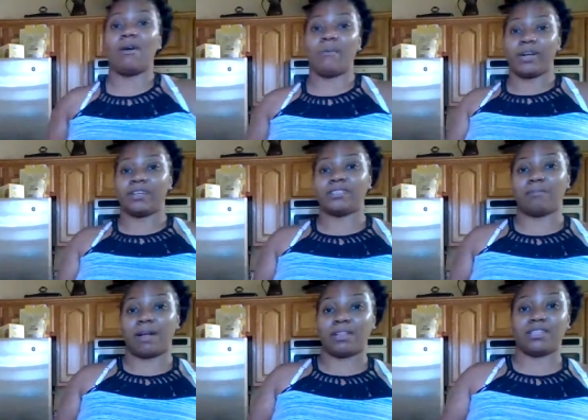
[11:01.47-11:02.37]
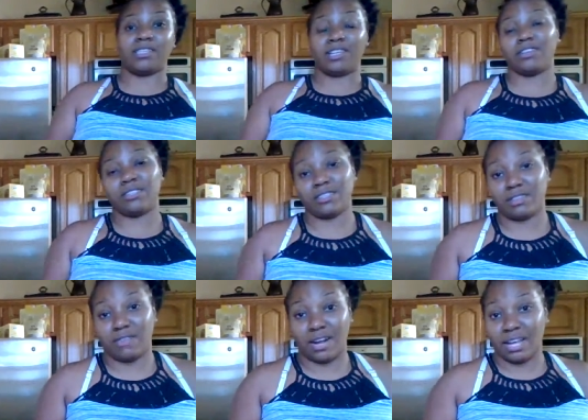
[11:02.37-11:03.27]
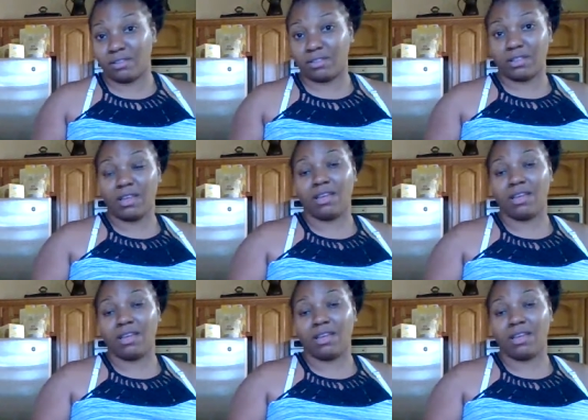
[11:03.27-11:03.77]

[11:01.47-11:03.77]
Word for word: awareness about the seriousness of our health.